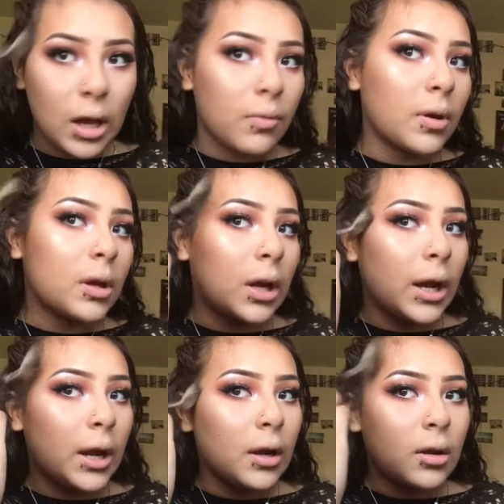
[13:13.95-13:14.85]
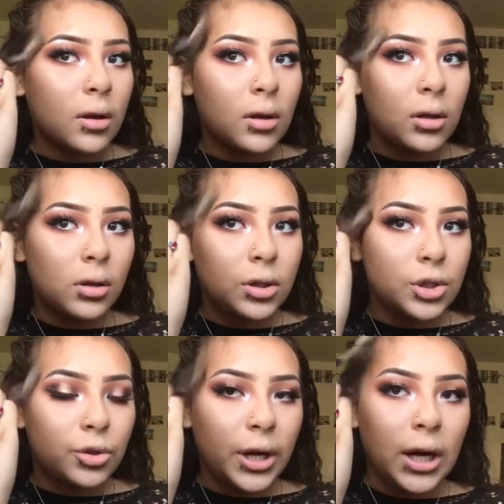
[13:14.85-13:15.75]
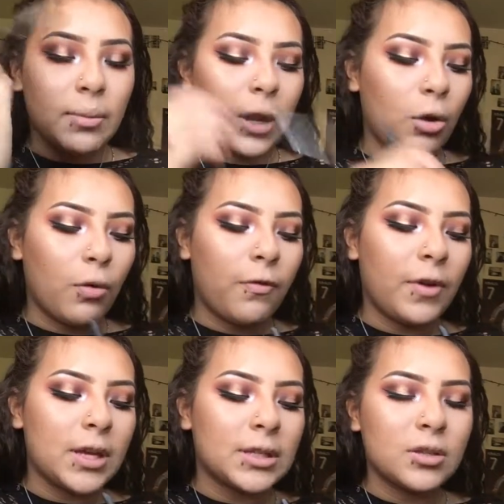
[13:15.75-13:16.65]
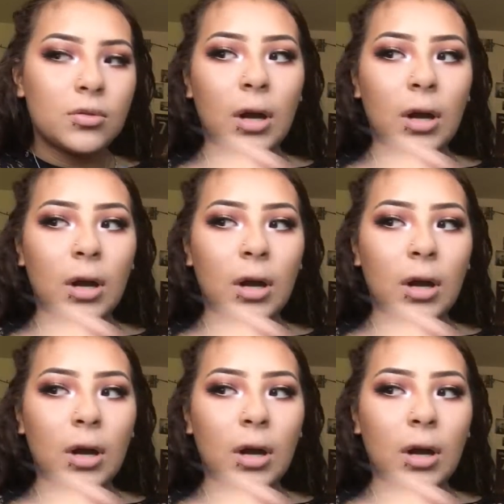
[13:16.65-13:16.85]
I would like drain my whole face into